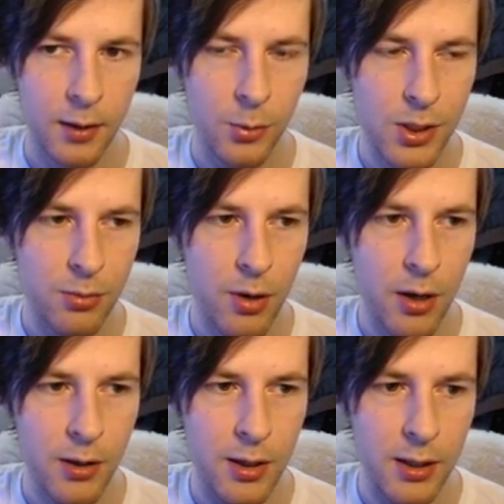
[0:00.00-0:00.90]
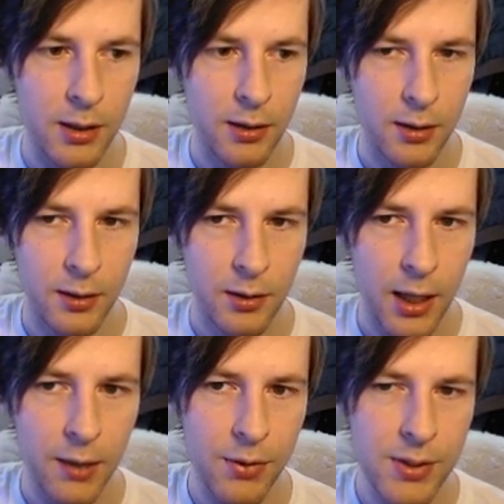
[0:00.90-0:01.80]
Do we just run R&D?
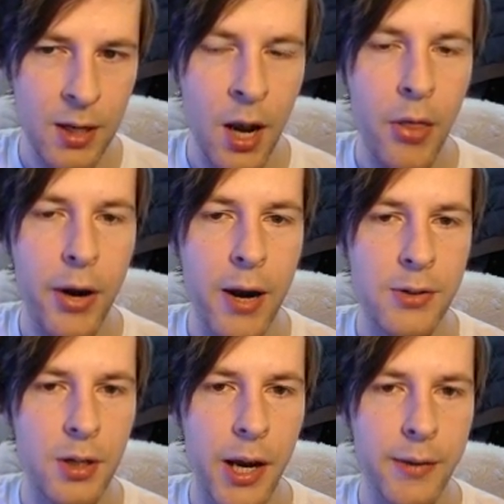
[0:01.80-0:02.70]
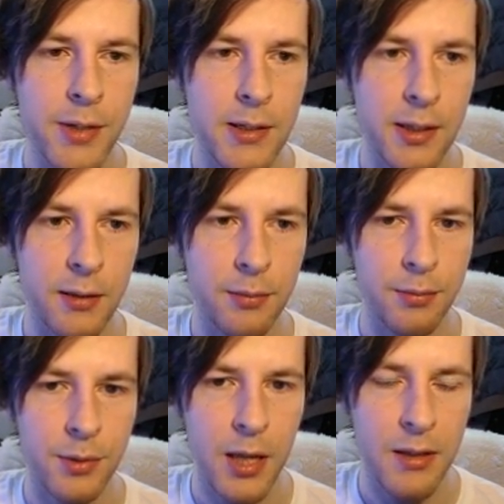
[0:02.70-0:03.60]
Like, if this is another House of Knives, that's in
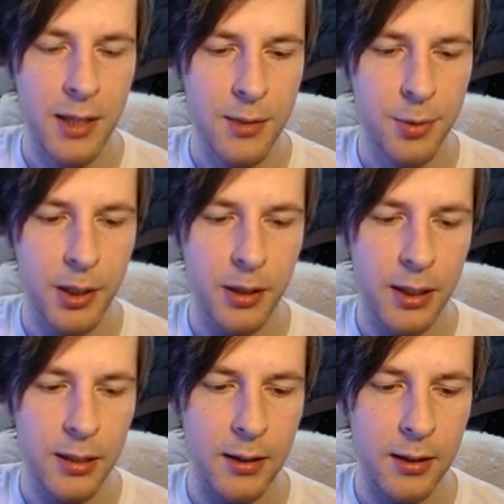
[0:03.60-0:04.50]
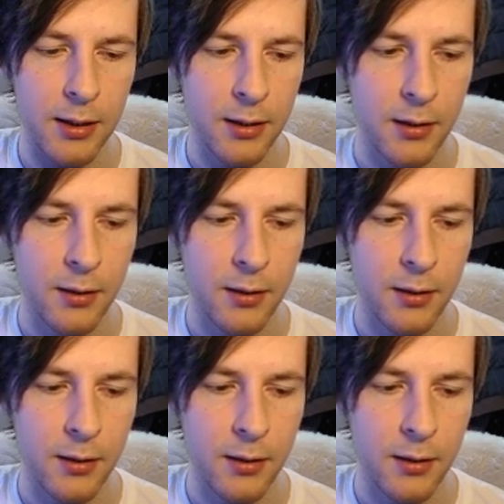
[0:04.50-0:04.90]
I think that's pretty unlikely.